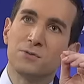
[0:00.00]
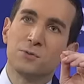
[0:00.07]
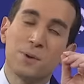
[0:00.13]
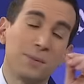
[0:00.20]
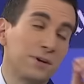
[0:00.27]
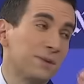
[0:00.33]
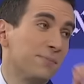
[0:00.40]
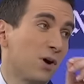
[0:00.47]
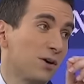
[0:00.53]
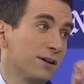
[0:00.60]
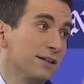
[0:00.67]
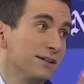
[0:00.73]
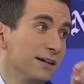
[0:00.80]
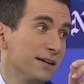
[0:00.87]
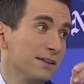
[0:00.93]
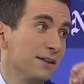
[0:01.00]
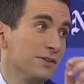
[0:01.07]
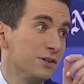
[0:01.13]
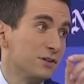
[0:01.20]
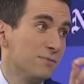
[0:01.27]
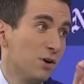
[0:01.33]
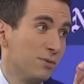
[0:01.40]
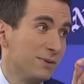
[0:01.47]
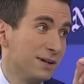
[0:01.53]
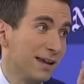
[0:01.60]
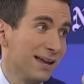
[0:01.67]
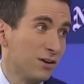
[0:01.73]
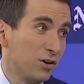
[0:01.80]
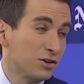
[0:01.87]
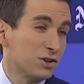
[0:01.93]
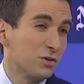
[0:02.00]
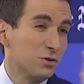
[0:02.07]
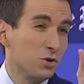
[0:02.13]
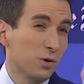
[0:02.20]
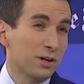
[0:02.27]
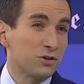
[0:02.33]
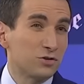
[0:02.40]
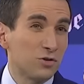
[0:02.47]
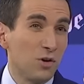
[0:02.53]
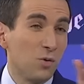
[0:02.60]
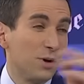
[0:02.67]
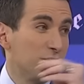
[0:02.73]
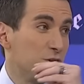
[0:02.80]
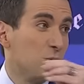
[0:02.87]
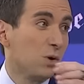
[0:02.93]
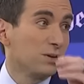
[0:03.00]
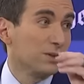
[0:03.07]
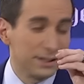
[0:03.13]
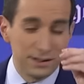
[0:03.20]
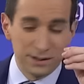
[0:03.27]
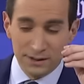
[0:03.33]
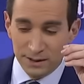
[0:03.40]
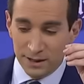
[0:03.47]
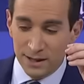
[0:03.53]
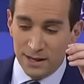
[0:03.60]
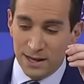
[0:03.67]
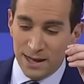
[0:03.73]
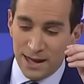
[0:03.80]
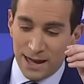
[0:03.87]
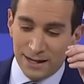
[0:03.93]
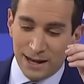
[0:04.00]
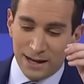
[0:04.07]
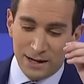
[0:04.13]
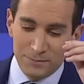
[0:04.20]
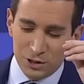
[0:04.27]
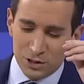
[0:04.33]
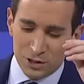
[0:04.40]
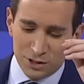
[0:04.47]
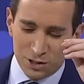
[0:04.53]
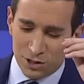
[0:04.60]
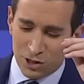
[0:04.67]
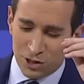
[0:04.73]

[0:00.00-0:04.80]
Republican Party at this moment and also your control when you were leader. And I'm just